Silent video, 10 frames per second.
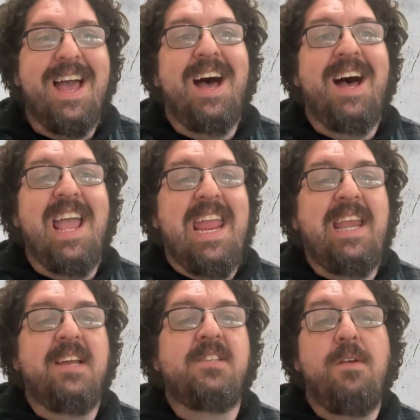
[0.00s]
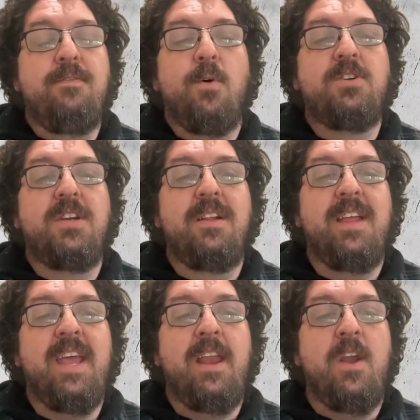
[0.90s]
It is,
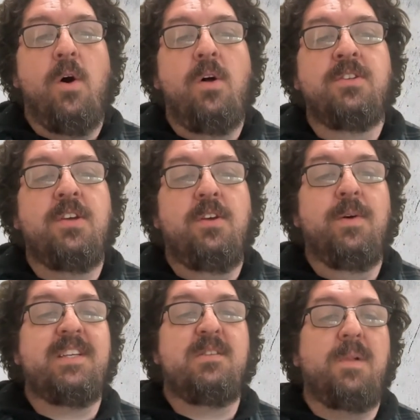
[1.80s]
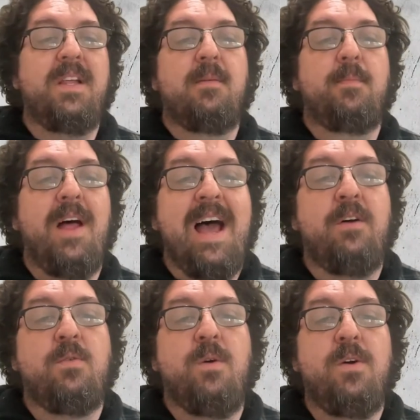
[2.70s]
unfortunately, an all too explicable
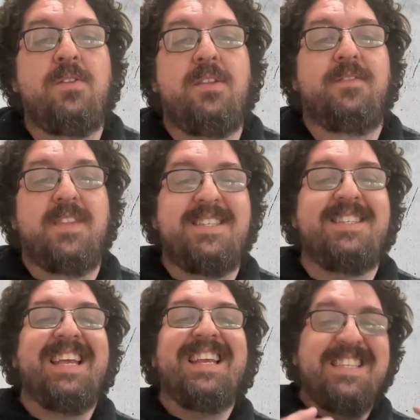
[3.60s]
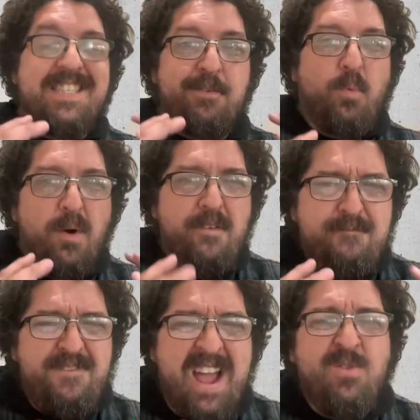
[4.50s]
outgrowth of the sickness of a
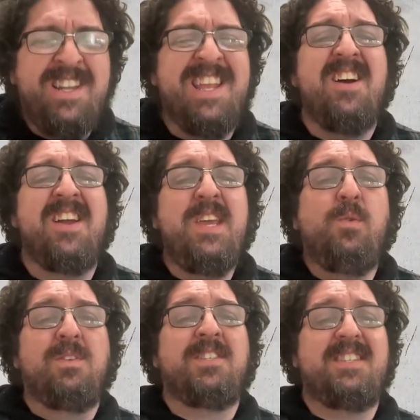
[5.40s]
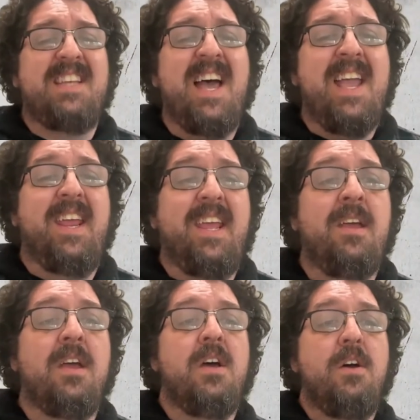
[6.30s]
profoundly unequal society
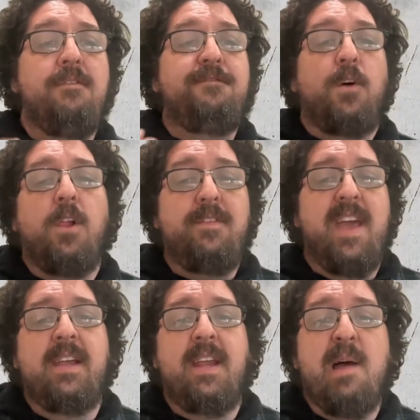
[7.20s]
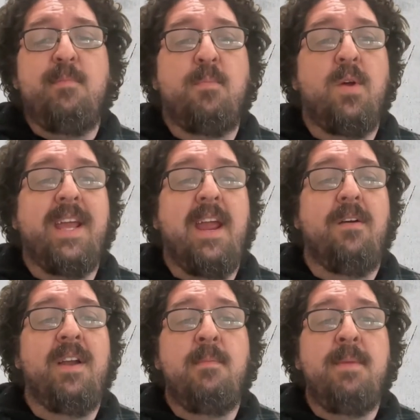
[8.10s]
full of economic
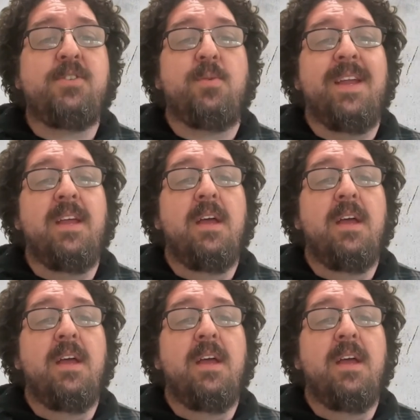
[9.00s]
precarity and misery.